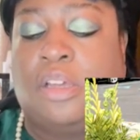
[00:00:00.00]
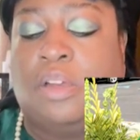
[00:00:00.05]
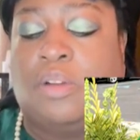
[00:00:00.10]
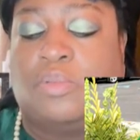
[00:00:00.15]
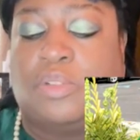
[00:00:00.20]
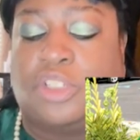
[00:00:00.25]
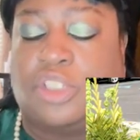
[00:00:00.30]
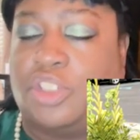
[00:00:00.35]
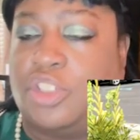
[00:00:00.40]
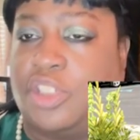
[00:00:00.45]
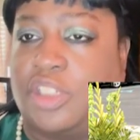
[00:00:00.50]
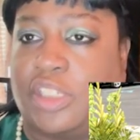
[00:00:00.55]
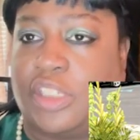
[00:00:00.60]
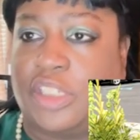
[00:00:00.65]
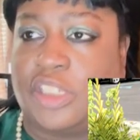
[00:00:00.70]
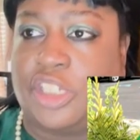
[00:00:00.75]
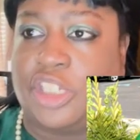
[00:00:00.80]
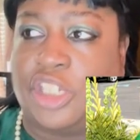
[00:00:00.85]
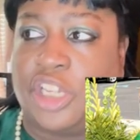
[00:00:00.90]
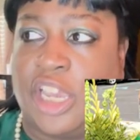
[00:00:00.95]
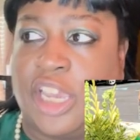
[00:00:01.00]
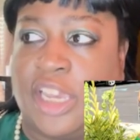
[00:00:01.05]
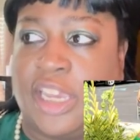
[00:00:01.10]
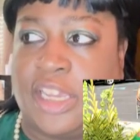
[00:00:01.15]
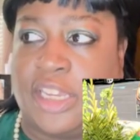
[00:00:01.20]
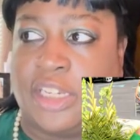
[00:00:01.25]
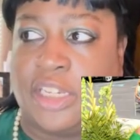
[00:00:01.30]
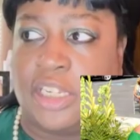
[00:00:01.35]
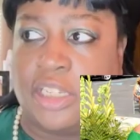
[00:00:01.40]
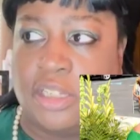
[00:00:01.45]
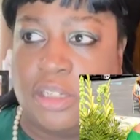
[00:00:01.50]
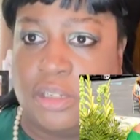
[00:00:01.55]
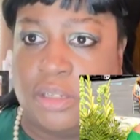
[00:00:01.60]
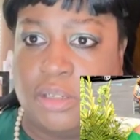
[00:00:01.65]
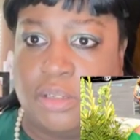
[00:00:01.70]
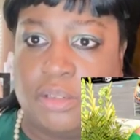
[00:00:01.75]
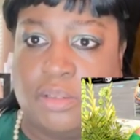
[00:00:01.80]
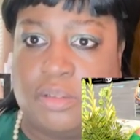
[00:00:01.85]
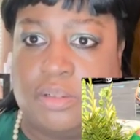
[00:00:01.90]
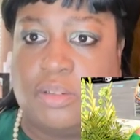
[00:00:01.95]
which is just a shade
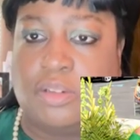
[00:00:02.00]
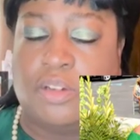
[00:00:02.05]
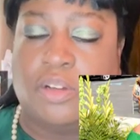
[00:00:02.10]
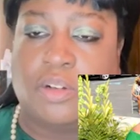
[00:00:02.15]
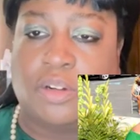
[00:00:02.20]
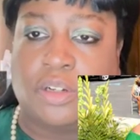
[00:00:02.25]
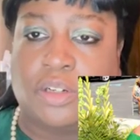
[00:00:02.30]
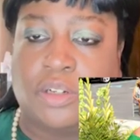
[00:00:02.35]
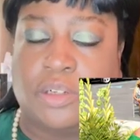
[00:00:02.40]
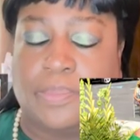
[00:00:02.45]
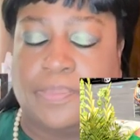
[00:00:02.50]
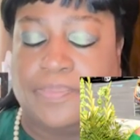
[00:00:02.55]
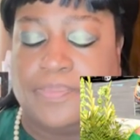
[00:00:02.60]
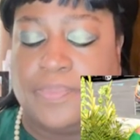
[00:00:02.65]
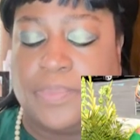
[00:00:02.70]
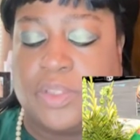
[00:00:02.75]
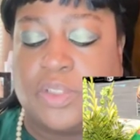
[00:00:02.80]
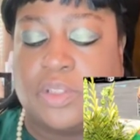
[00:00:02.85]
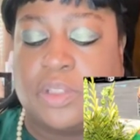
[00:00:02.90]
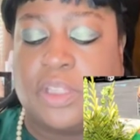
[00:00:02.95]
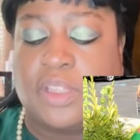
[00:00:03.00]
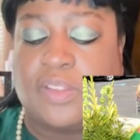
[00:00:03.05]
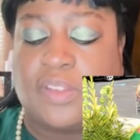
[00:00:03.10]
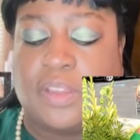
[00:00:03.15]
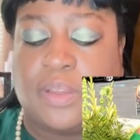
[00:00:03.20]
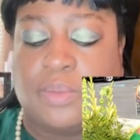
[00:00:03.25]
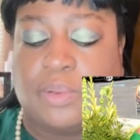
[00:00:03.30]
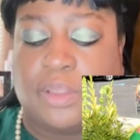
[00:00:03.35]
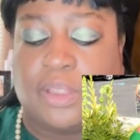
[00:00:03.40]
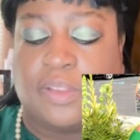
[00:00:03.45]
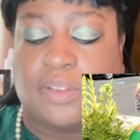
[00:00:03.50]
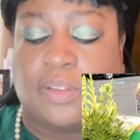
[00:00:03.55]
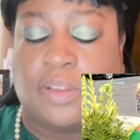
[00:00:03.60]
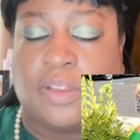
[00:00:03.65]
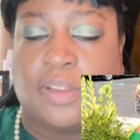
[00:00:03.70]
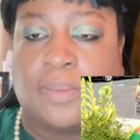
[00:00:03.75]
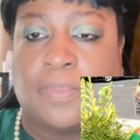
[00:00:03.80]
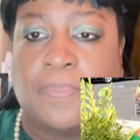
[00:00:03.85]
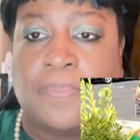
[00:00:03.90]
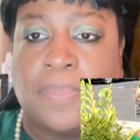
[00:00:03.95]
darker. So let's see what this
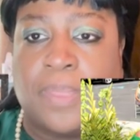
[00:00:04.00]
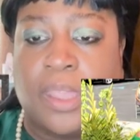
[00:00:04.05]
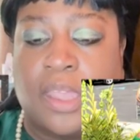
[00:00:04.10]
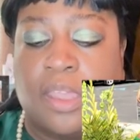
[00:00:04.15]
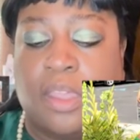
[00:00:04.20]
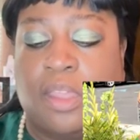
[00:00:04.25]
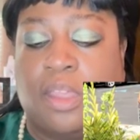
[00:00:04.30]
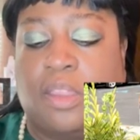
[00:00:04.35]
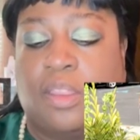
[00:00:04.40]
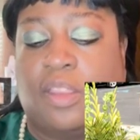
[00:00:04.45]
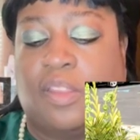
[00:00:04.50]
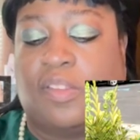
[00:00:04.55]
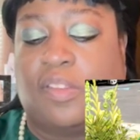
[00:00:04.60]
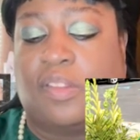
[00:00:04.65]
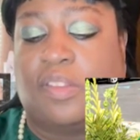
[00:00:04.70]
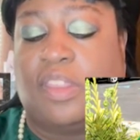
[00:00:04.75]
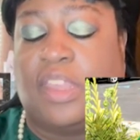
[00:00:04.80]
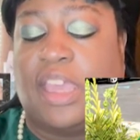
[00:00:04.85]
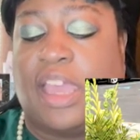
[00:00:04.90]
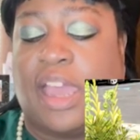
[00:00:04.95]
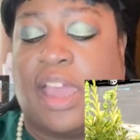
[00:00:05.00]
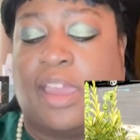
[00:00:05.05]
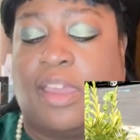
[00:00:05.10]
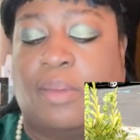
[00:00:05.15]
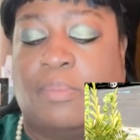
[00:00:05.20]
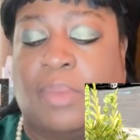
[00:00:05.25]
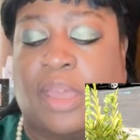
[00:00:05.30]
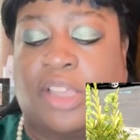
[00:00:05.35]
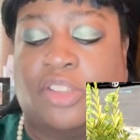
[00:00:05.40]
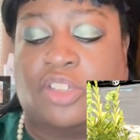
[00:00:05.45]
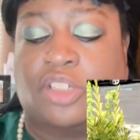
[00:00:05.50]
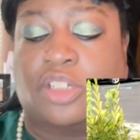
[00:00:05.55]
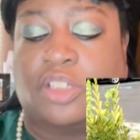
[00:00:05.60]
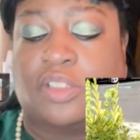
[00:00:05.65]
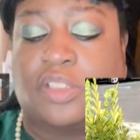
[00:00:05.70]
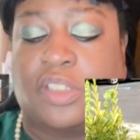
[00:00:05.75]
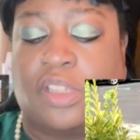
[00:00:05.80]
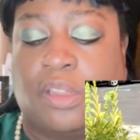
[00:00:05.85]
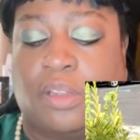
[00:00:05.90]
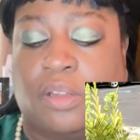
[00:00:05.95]
does. This is the I Am Magic
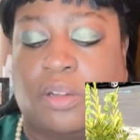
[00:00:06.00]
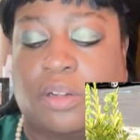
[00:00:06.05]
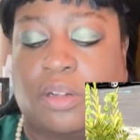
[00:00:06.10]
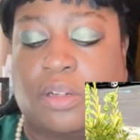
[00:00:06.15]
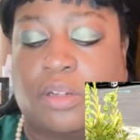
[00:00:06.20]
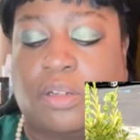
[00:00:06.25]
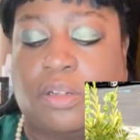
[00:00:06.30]
Concealer.